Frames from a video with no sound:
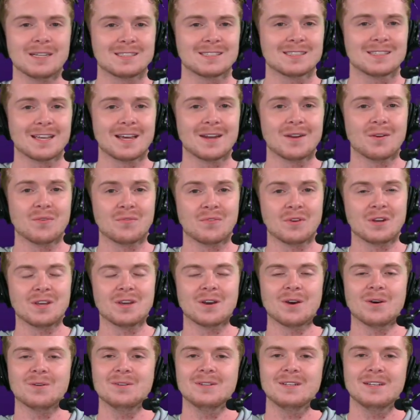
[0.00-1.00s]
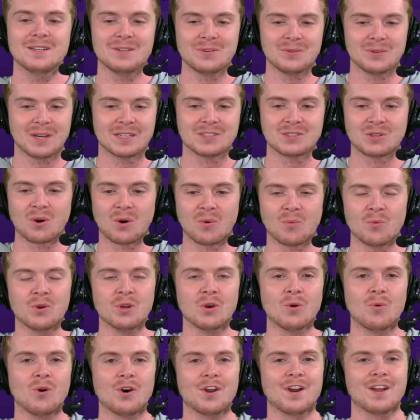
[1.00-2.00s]
to the end of the video, you guys are a
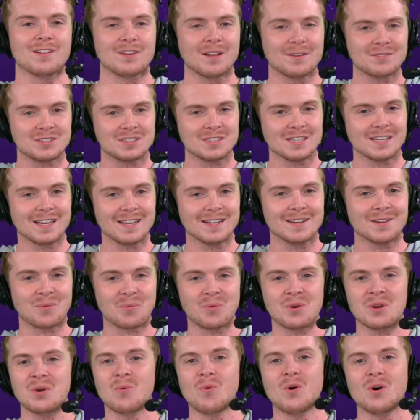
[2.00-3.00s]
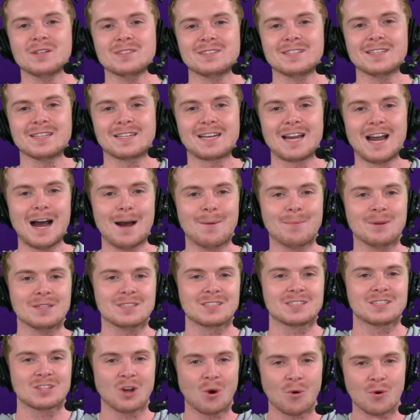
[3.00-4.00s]
real one. I love seeing the real ones in the comments,
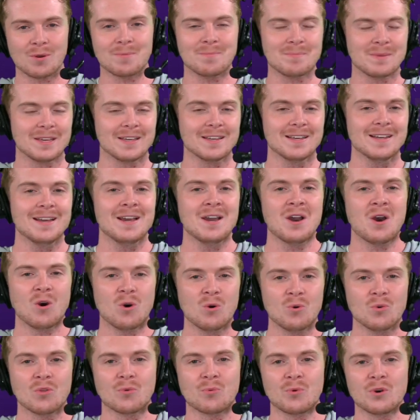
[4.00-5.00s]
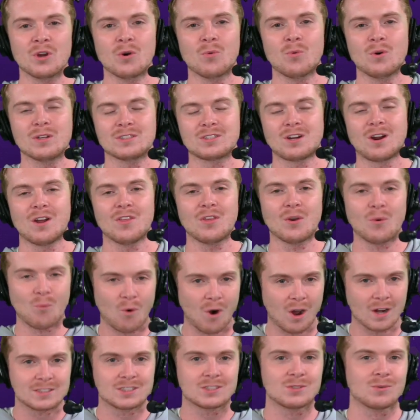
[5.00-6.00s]
showing me who the real ones are that
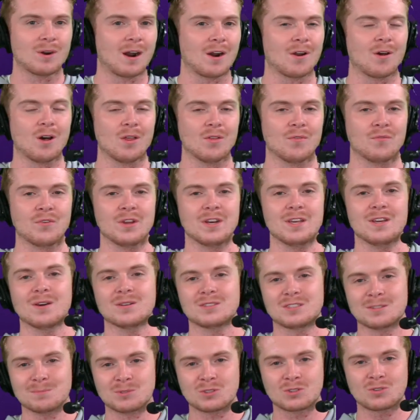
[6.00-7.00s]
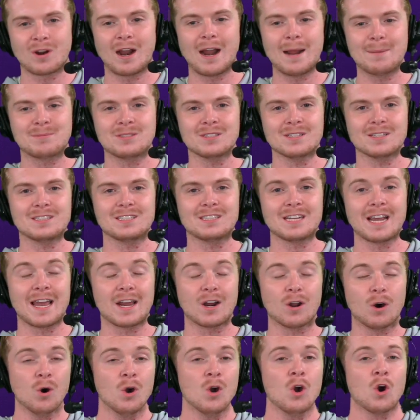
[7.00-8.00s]
watch throughout all the videos. Subscribe to the
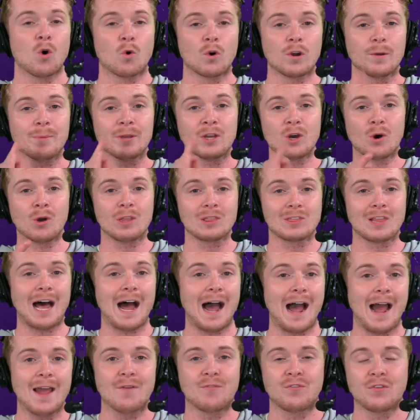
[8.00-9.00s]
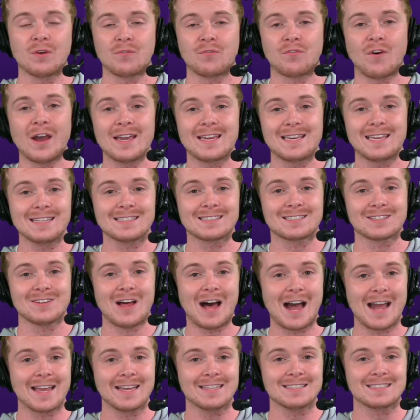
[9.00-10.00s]
channel. We're going to be going live for the
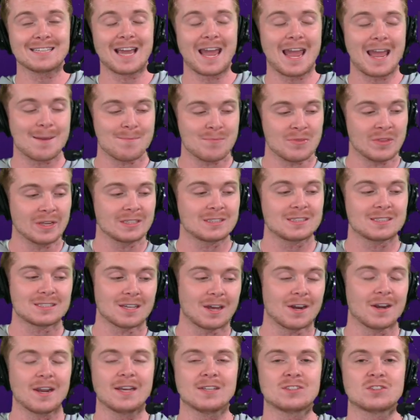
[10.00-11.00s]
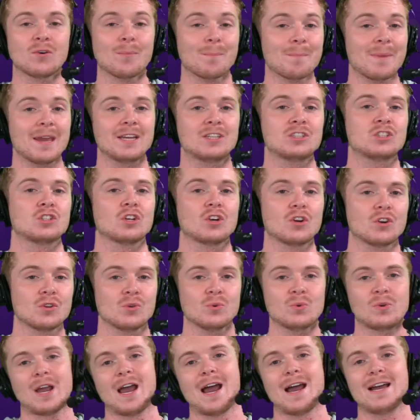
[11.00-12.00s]
Vikings-Lions game this Sunday, so make sure
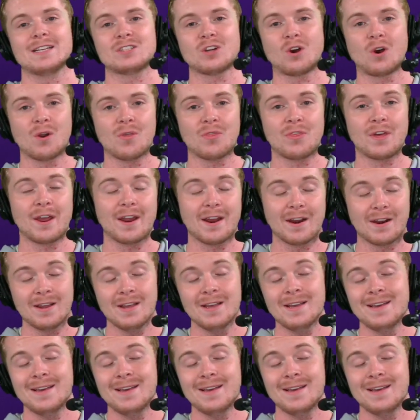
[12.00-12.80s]
you guys are there.